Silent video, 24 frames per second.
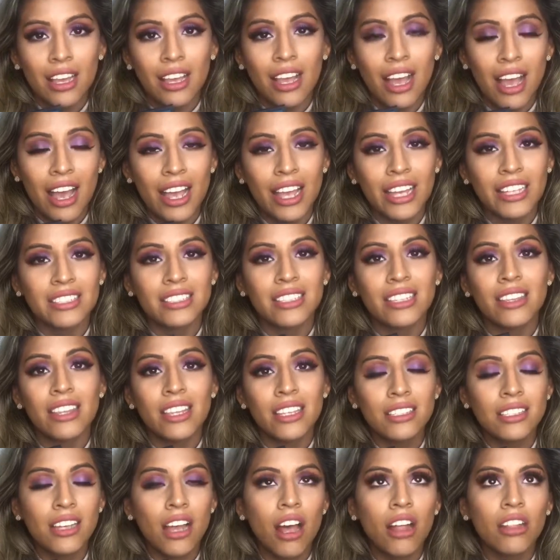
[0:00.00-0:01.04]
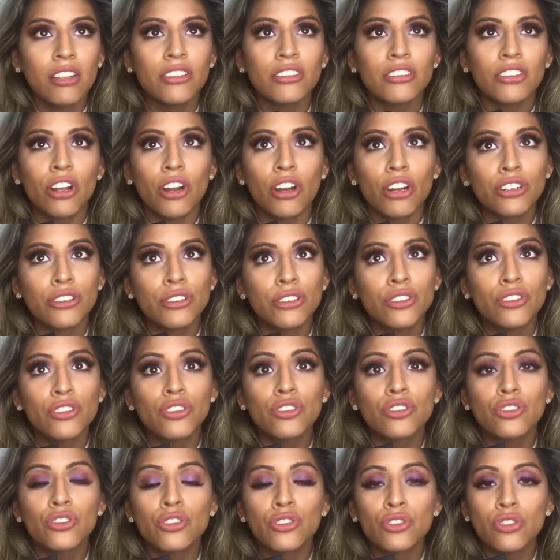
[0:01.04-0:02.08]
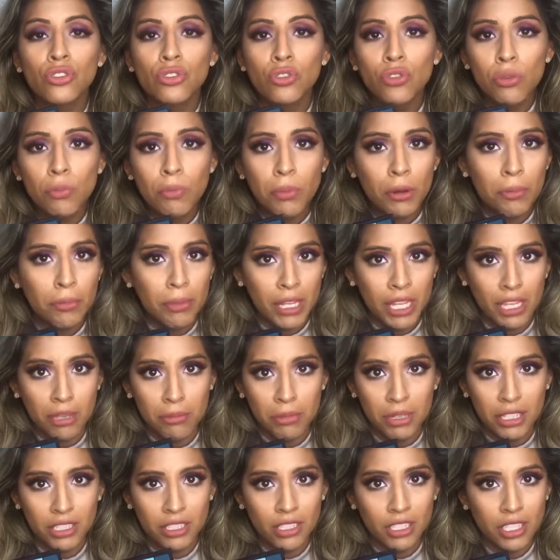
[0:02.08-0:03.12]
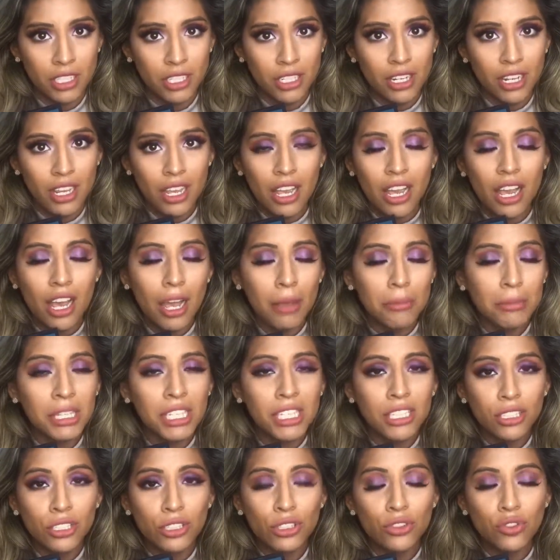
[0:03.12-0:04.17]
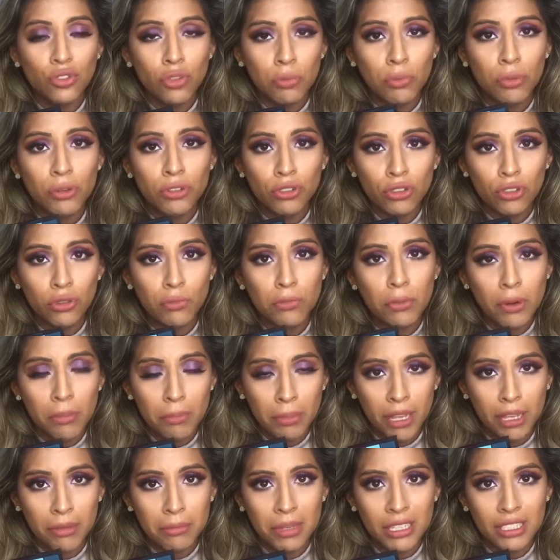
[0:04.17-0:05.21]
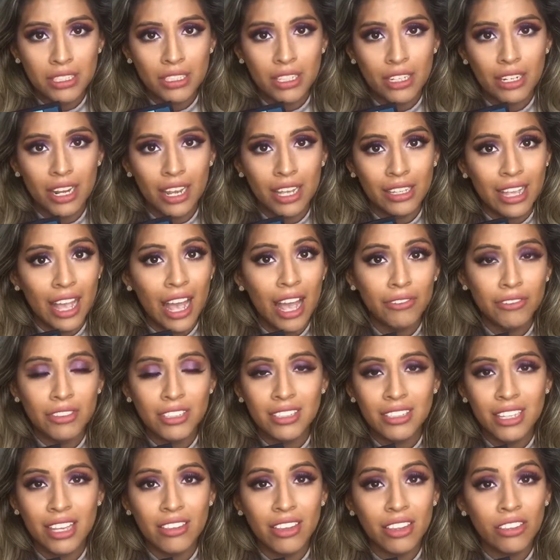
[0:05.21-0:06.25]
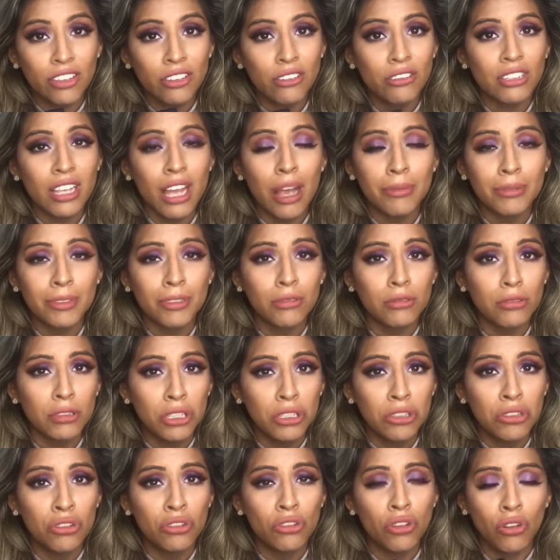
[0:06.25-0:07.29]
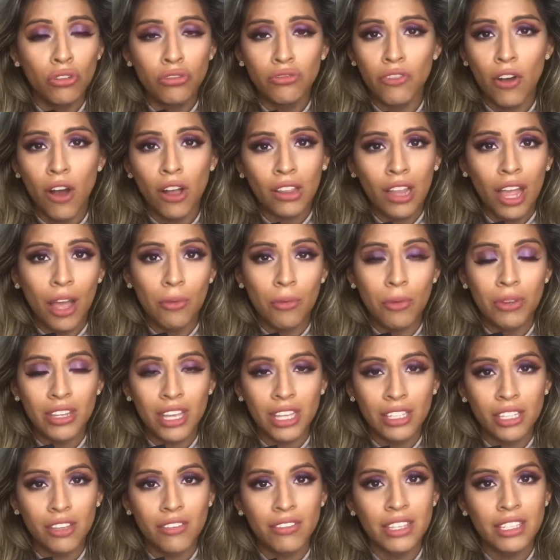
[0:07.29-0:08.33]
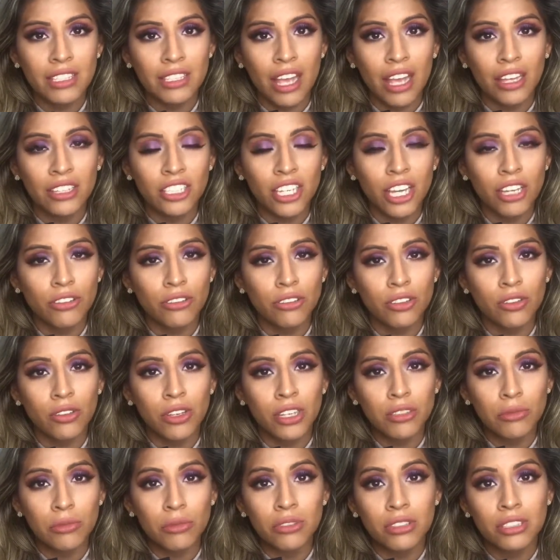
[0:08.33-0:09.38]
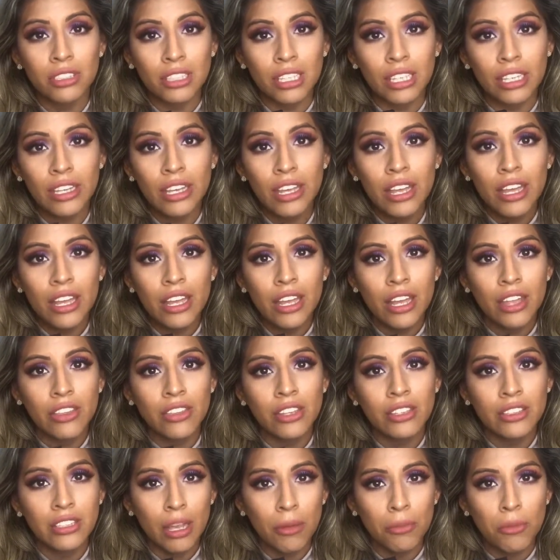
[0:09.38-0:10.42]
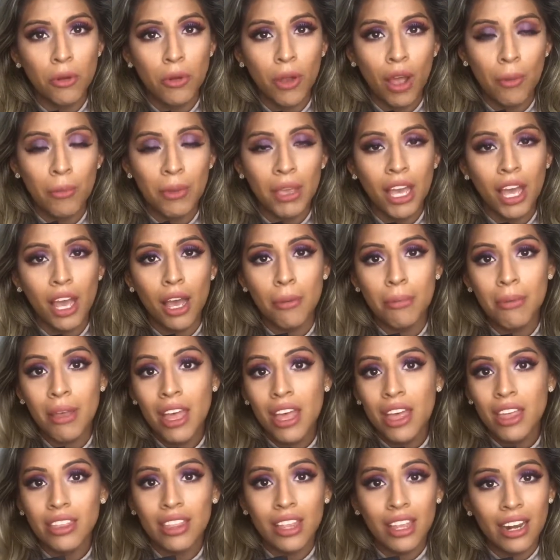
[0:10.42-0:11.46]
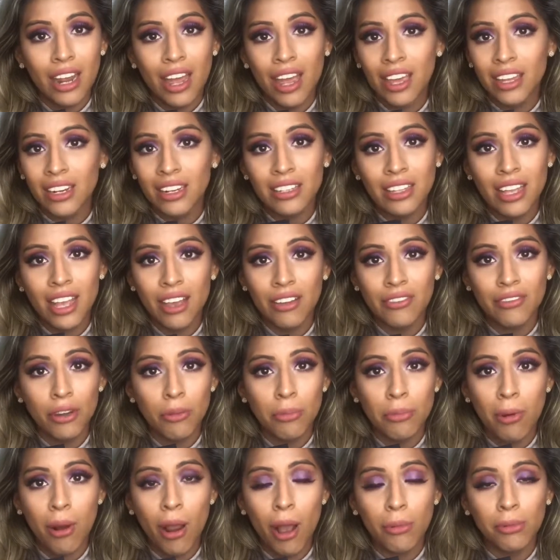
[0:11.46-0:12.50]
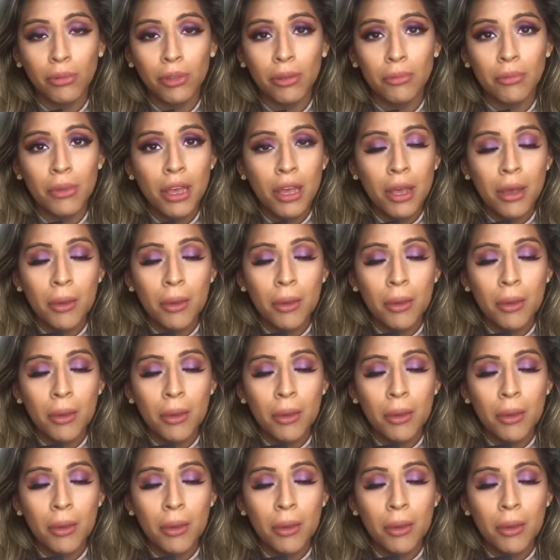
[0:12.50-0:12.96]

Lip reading: guys, these colors are super pigmented. I mean, super pigmented, and I have to say that there's absolutely no fallout with any of these eyeshadows. You guys will see in the demo coming up that I didn't have a problem